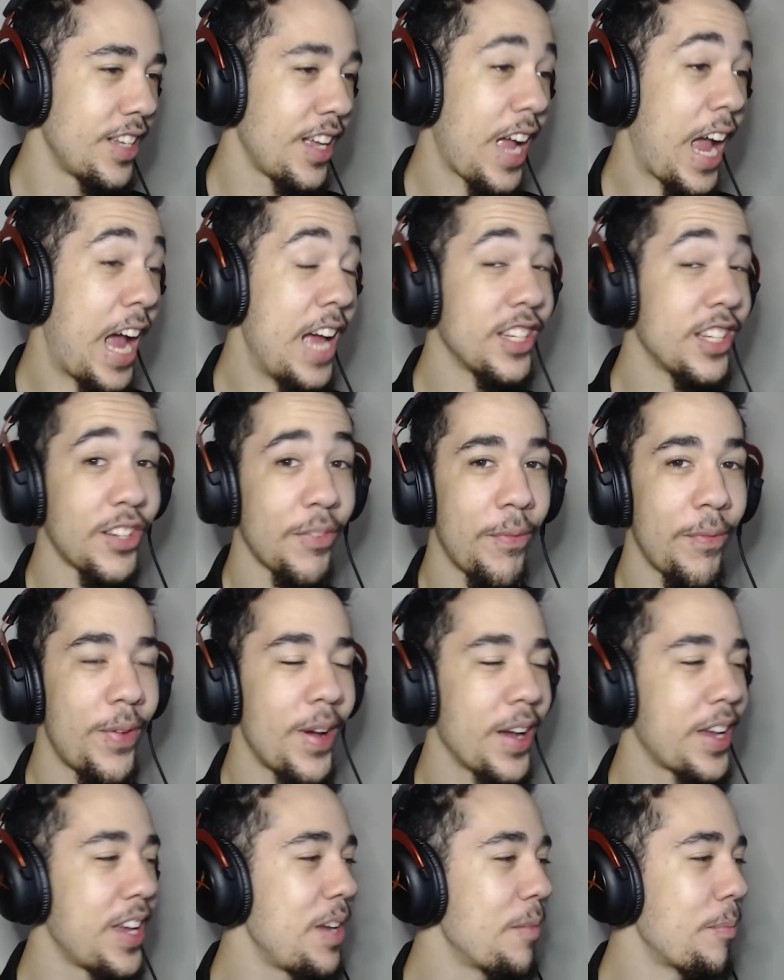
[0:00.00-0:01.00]
As
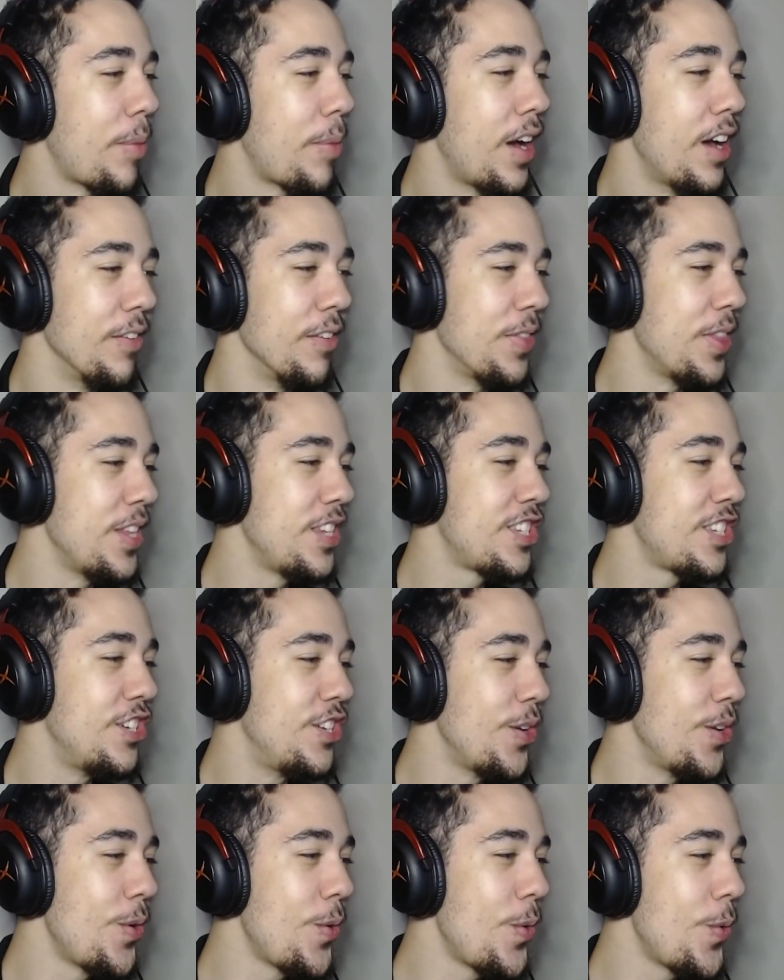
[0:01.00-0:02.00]
fucking Puff, this
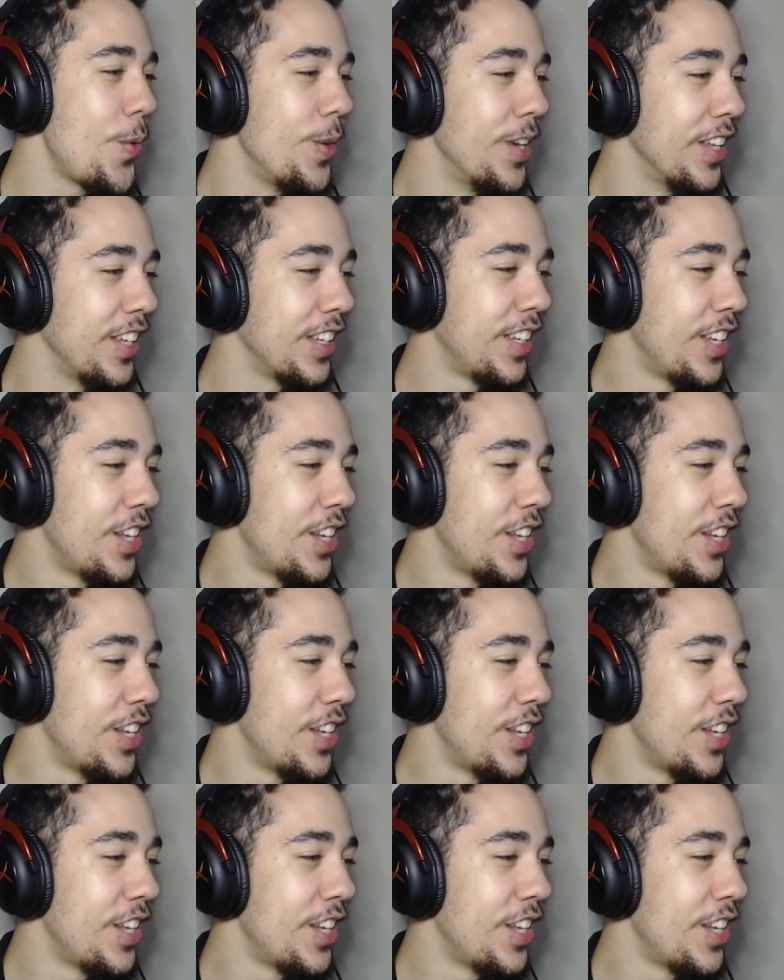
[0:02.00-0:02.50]
dude.